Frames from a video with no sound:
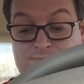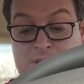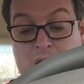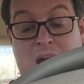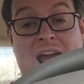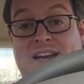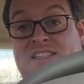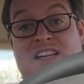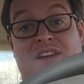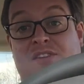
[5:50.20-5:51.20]
You know, I hate to
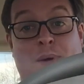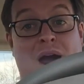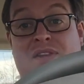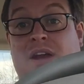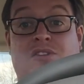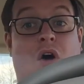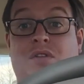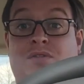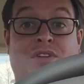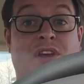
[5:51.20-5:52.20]
say this, but I think it's
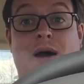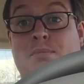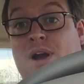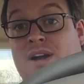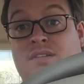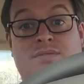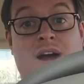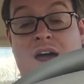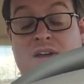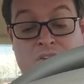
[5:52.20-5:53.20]
over for Tom Brady.
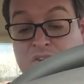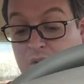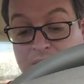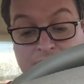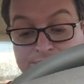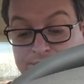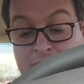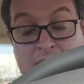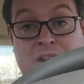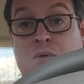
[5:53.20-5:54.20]
I think it's over.
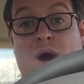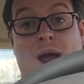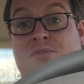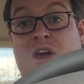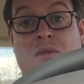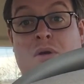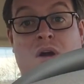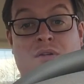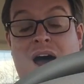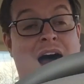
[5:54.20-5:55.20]
I like the Rams on the road.